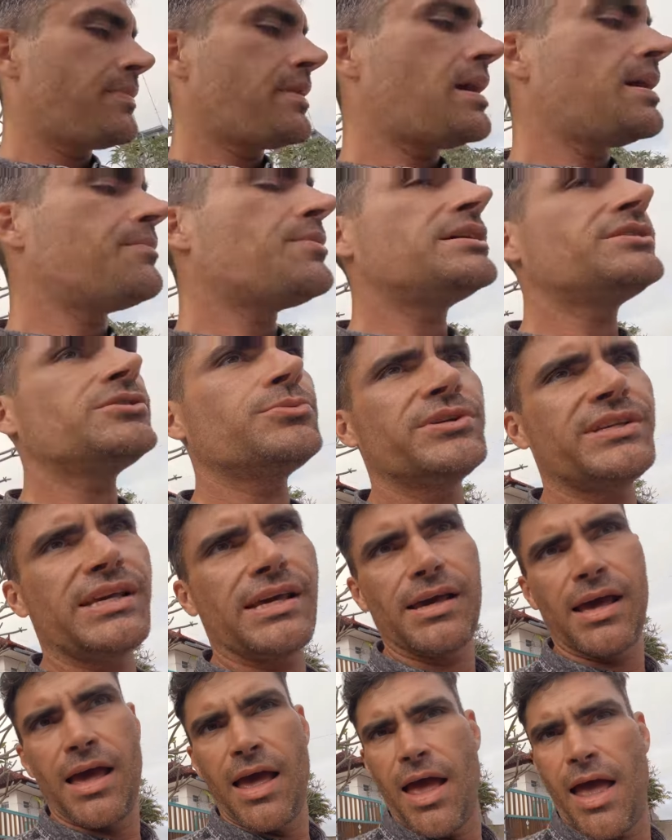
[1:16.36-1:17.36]
Oh, your mind's almost
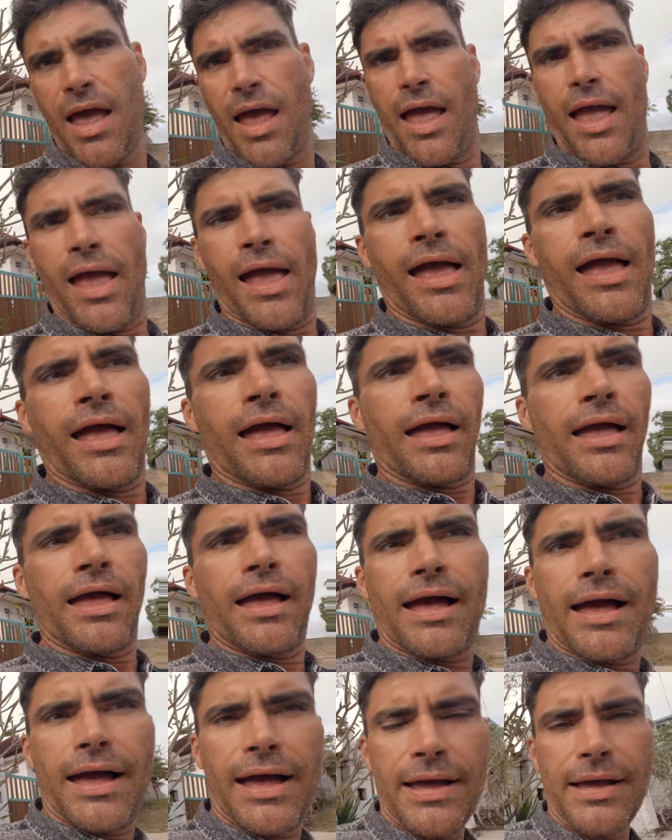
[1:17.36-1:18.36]
here.
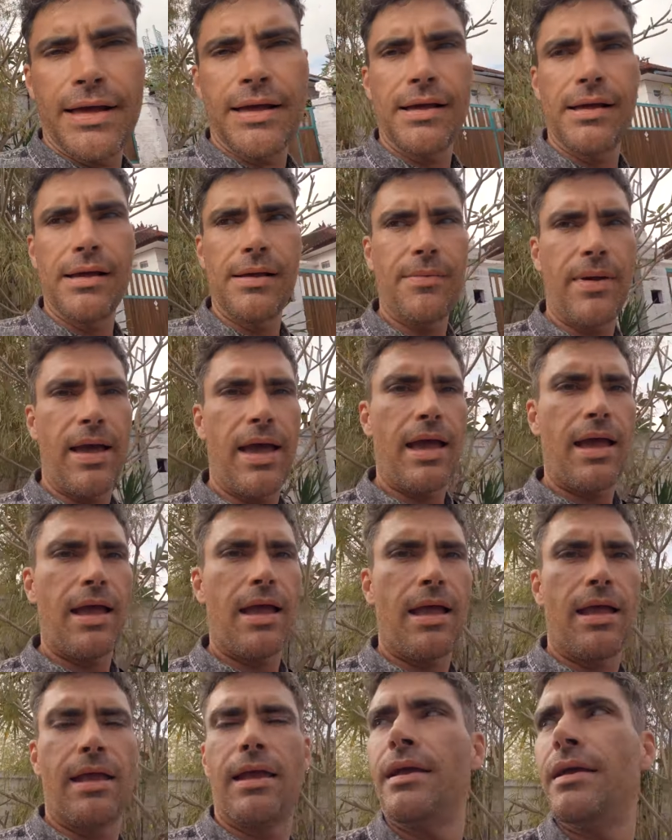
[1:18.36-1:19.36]

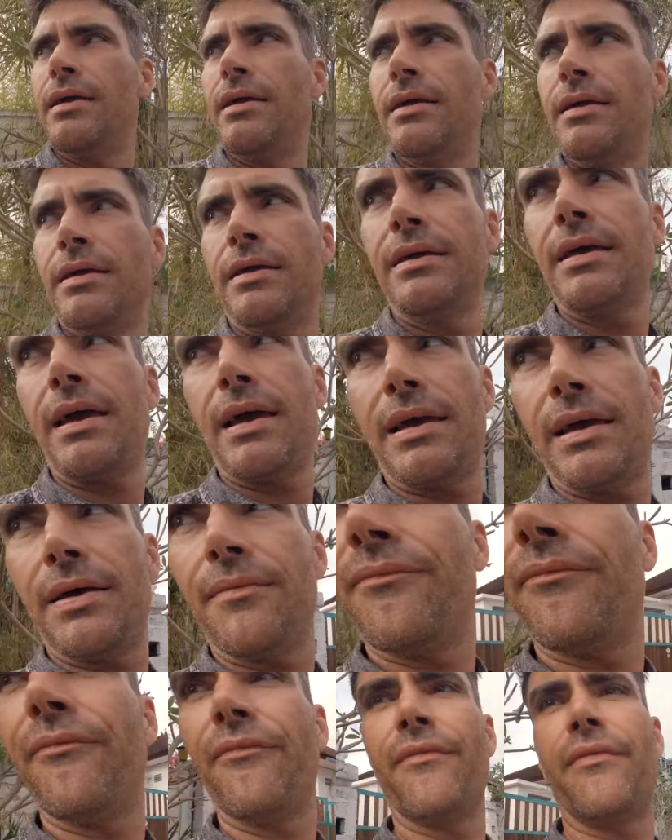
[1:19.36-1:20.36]

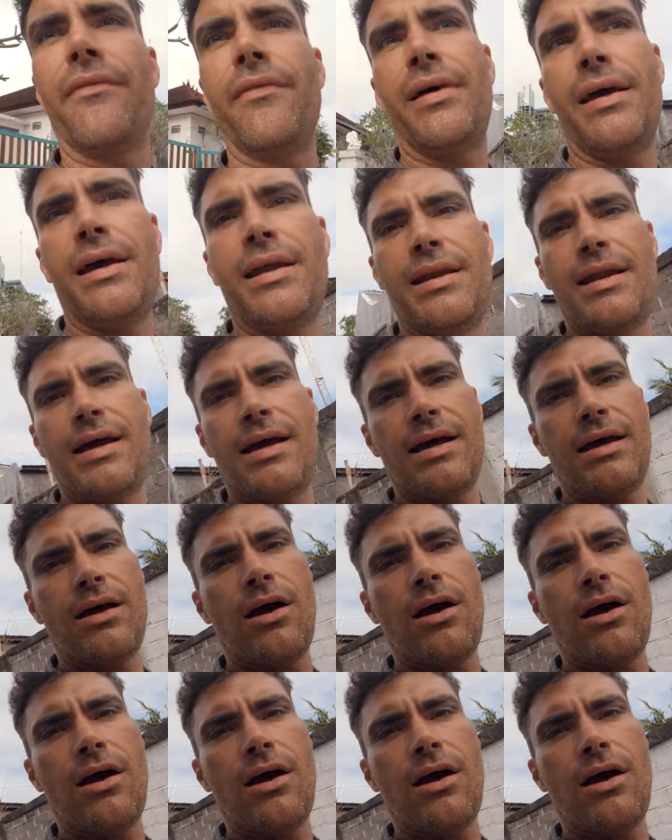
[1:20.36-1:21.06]
And